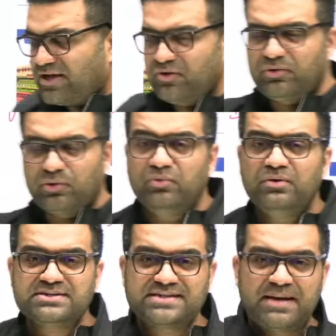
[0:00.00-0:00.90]
through
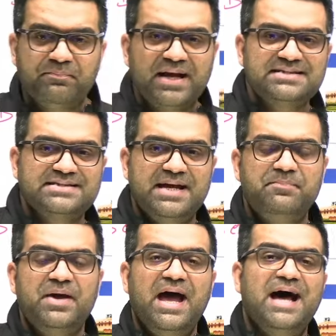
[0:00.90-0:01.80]
step by step
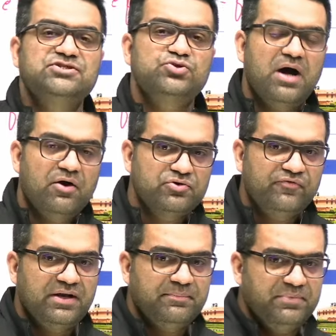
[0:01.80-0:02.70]
as to how to fill
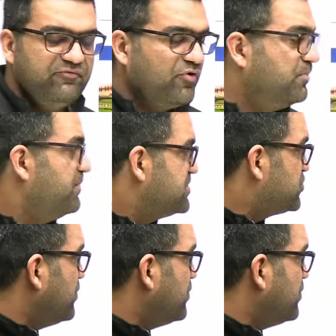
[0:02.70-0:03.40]
up the form. So here